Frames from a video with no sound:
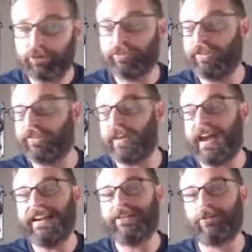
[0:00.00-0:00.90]
to
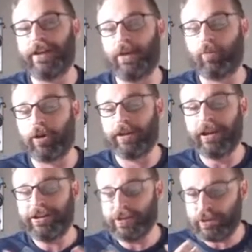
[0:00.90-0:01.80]
designing your network,
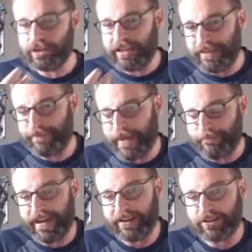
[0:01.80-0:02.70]
you should keep
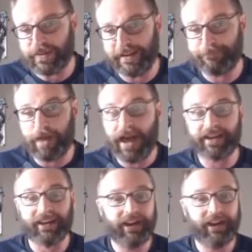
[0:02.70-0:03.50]
that management in mind